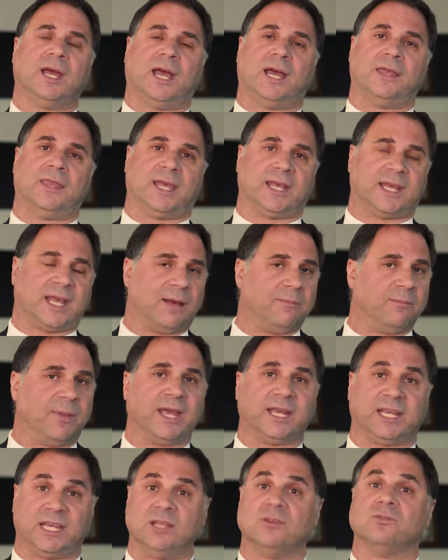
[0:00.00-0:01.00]
And they come
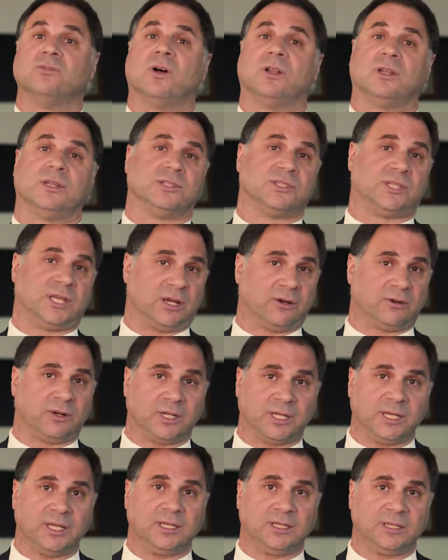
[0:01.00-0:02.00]
back
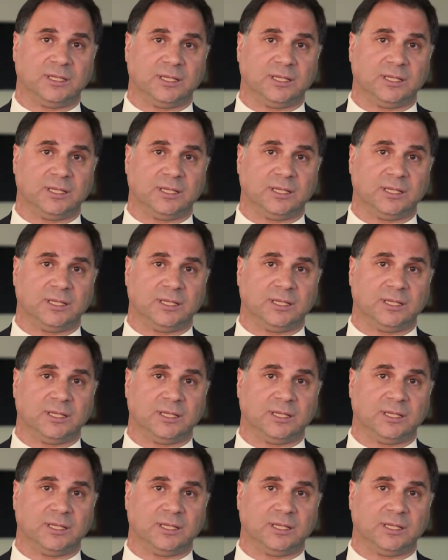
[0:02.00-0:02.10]
involuntarily,